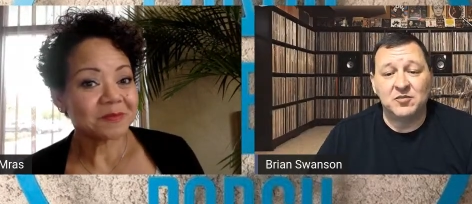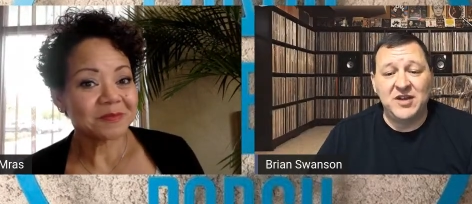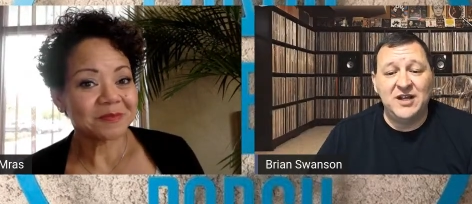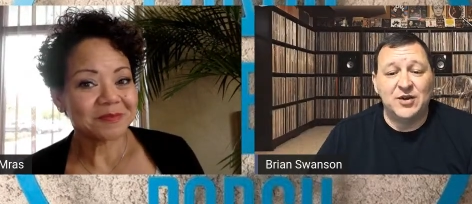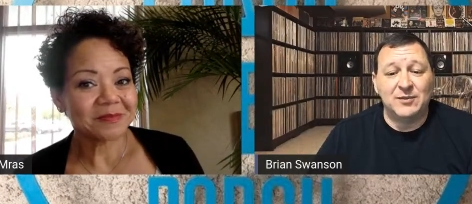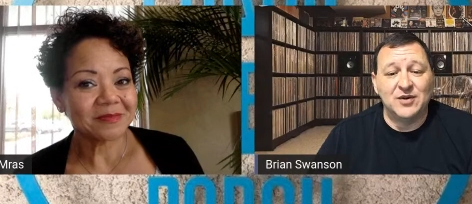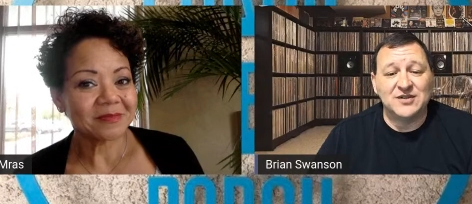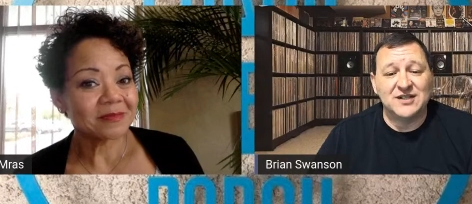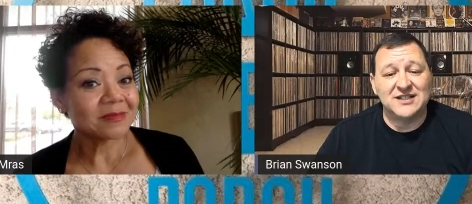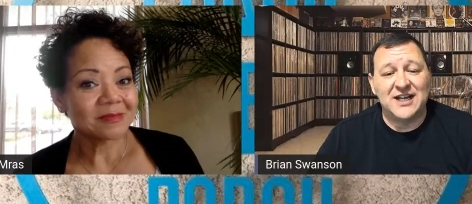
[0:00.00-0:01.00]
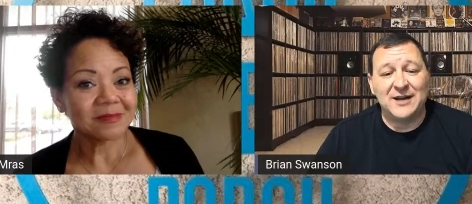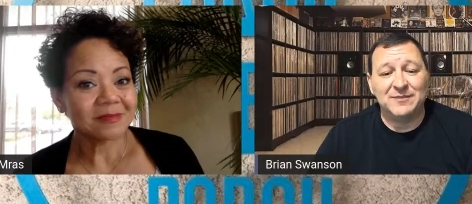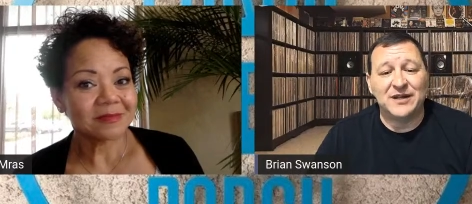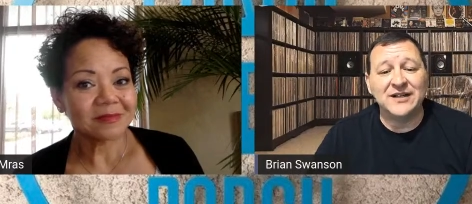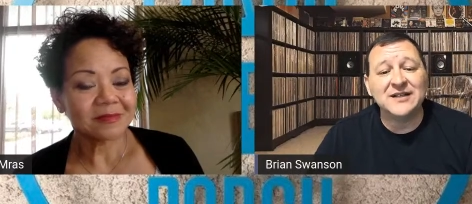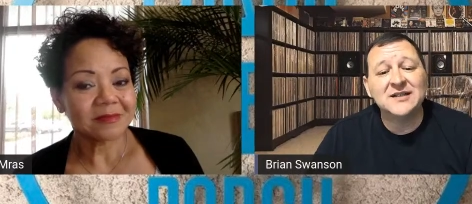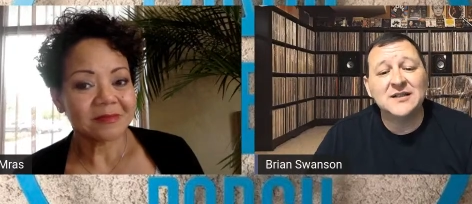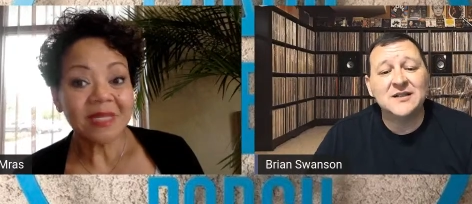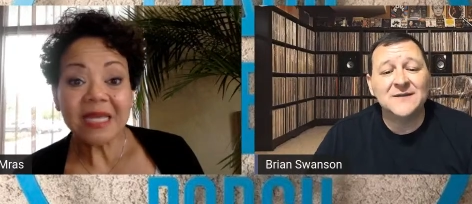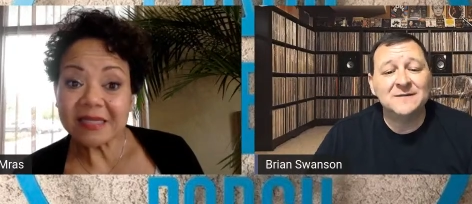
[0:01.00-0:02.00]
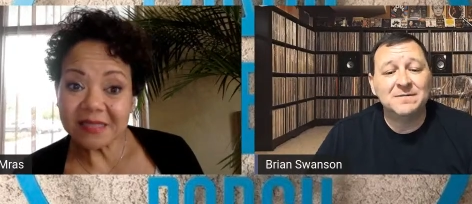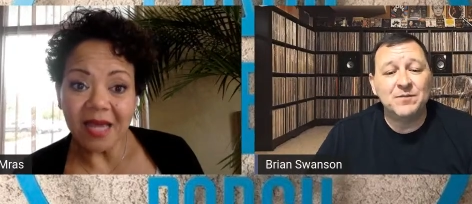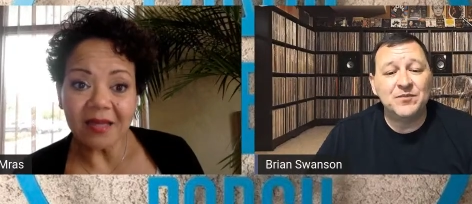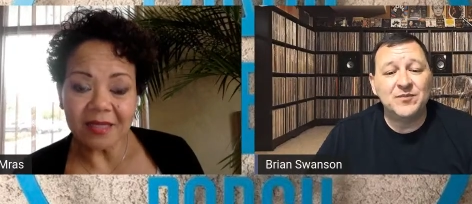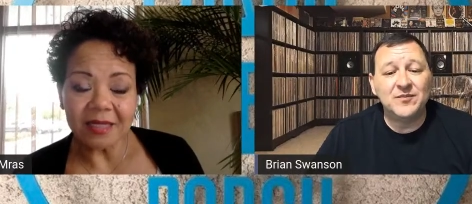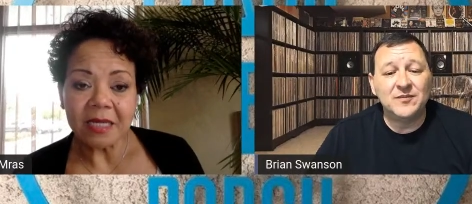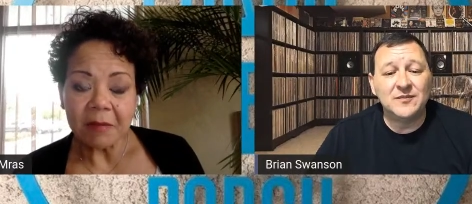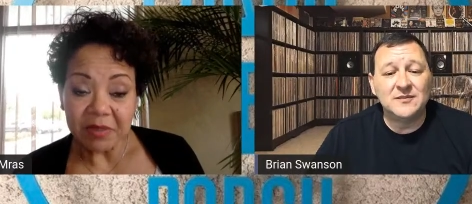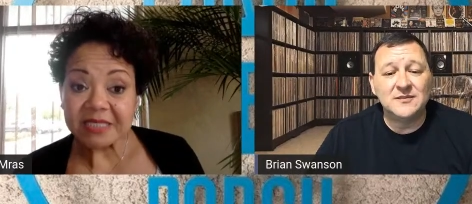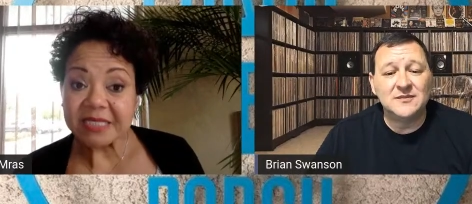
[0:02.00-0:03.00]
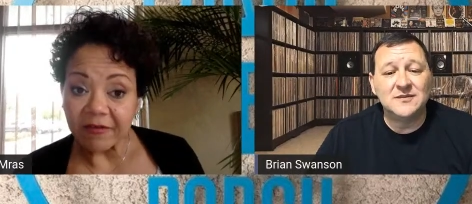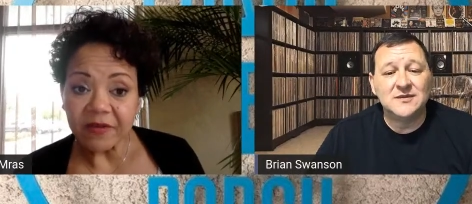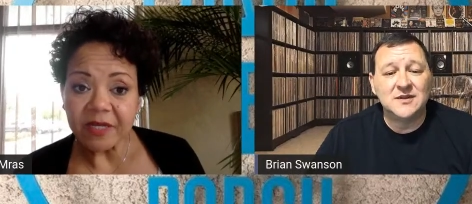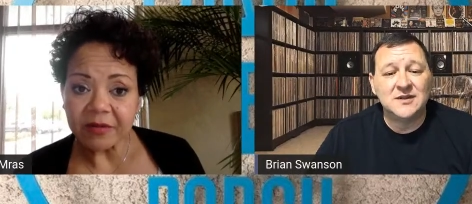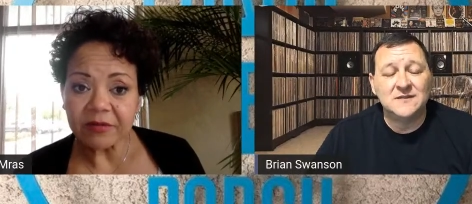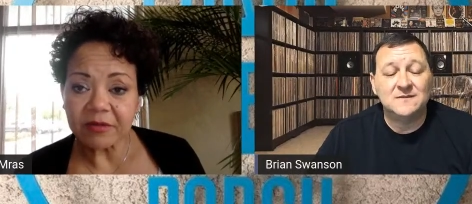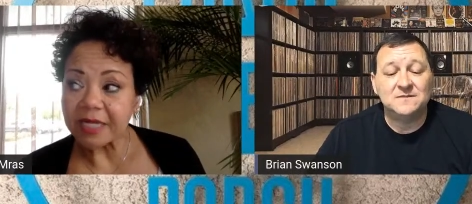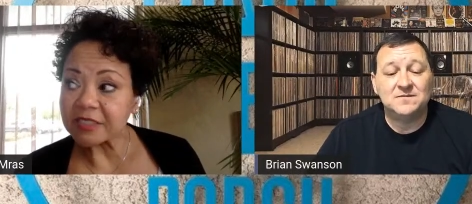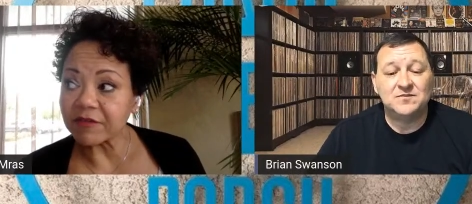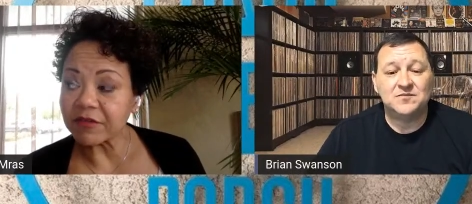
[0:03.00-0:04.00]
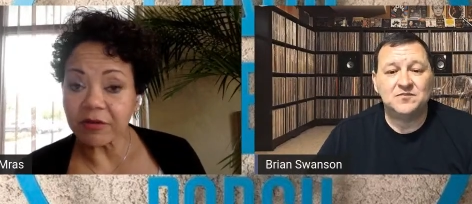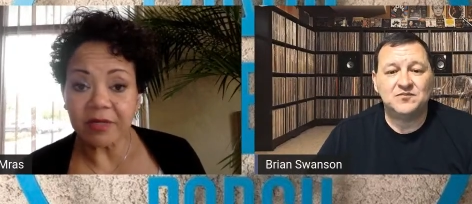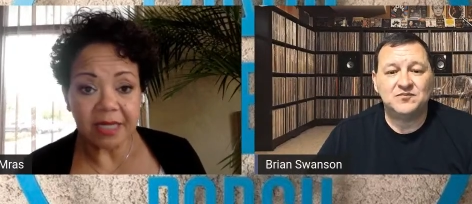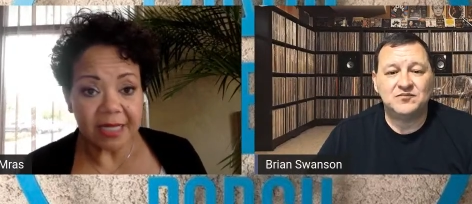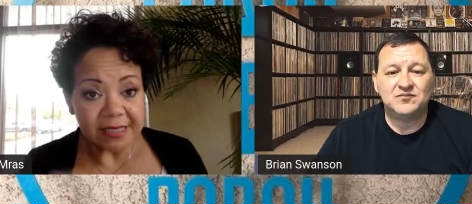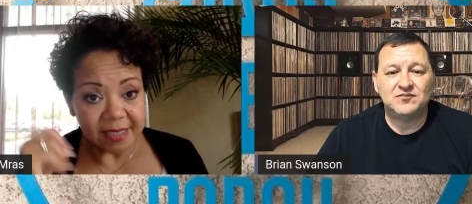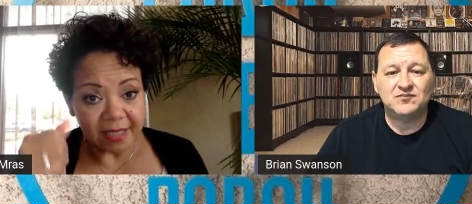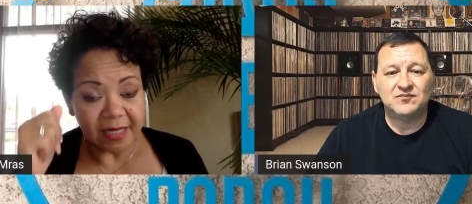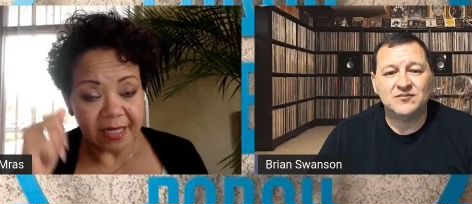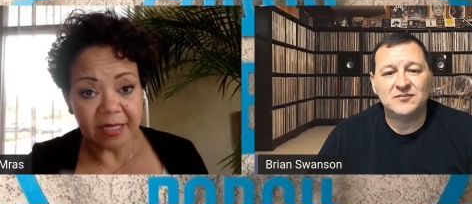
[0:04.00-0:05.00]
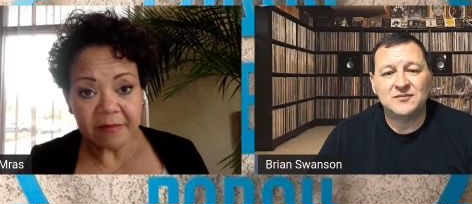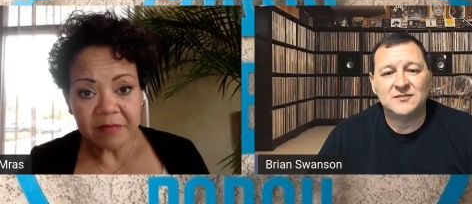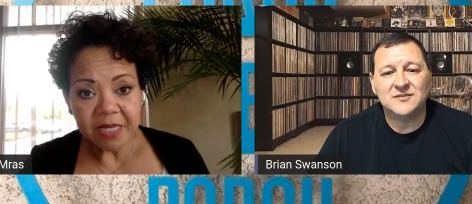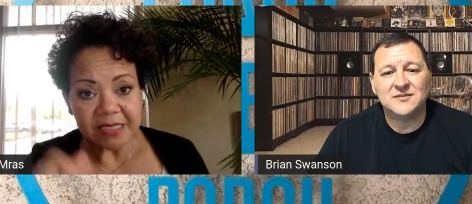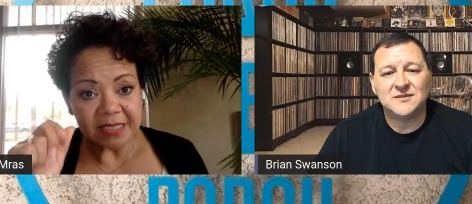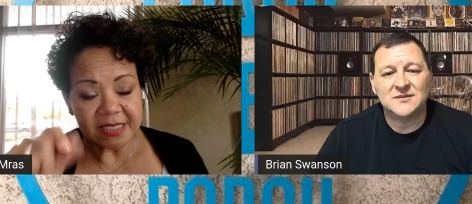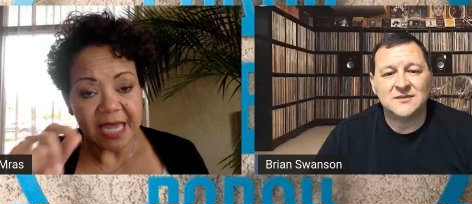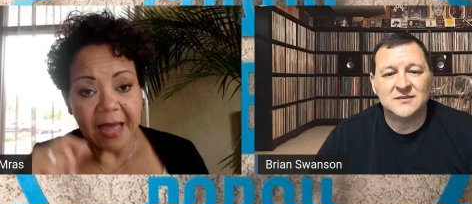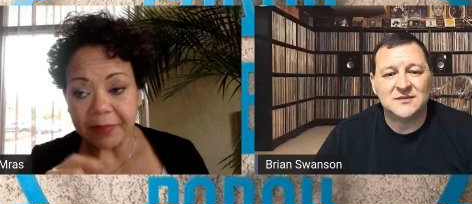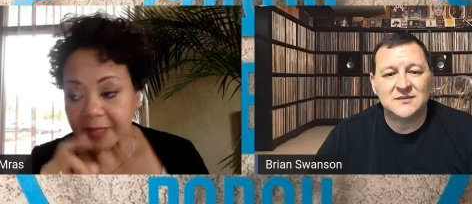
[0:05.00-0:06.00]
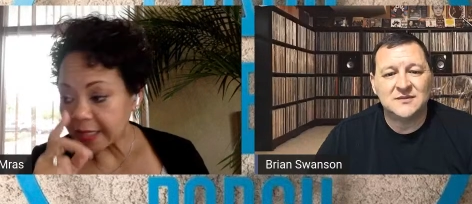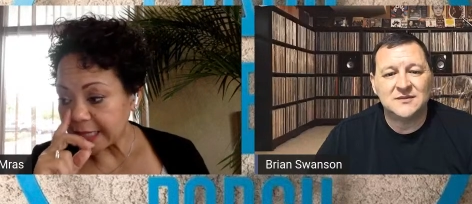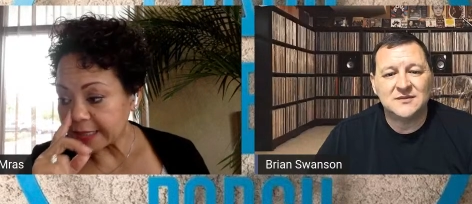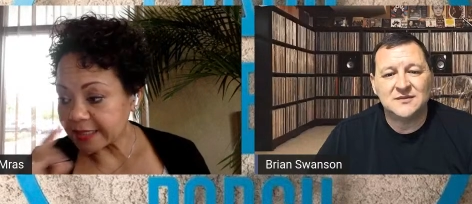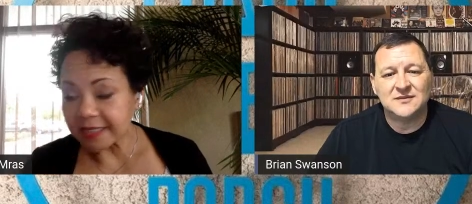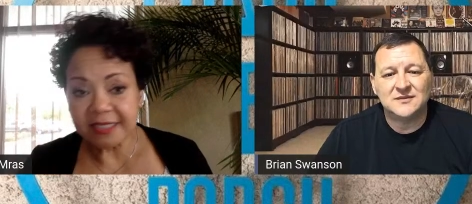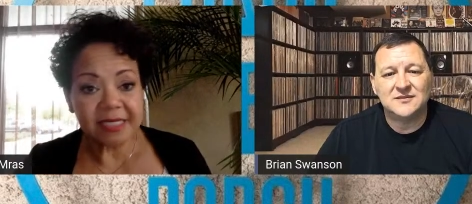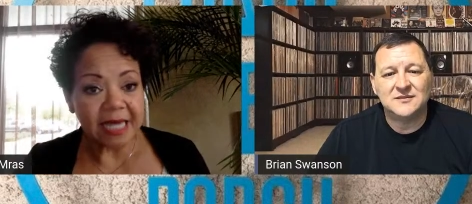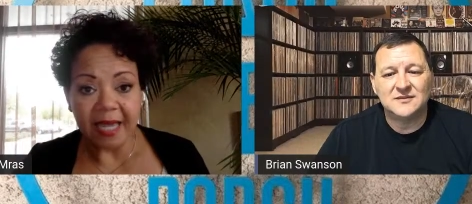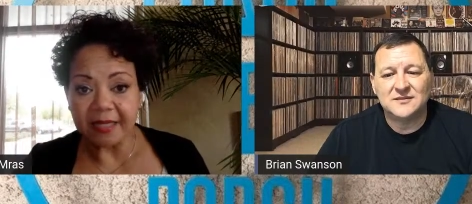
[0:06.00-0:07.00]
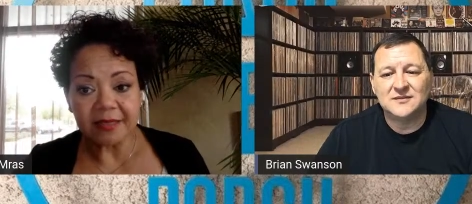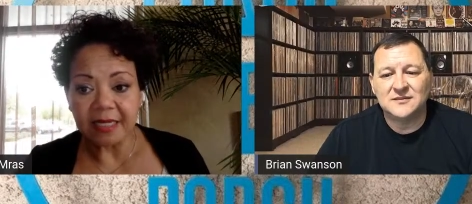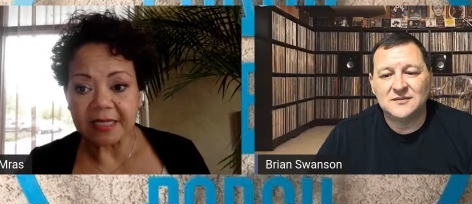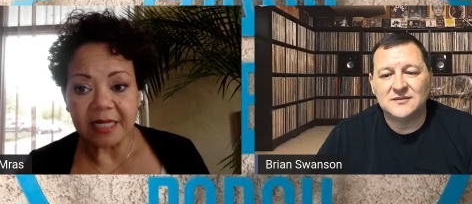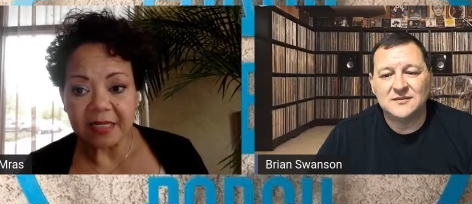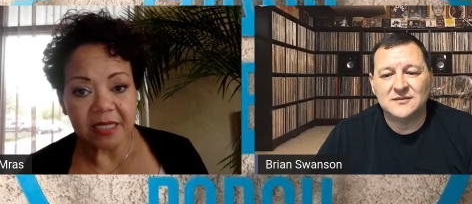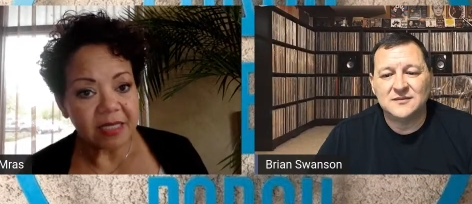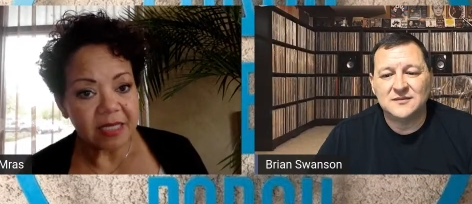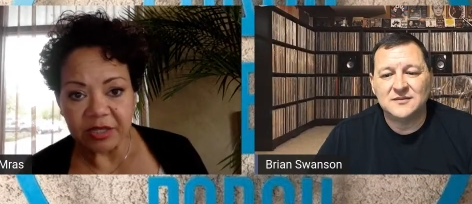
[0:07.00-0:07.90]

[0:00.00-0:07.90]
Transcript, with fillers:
Speaker 1: either most of the time, but
Speaker 2: exactly. But definitely under the age of 30, it's a click, it's a tap, it's a scan. It, it,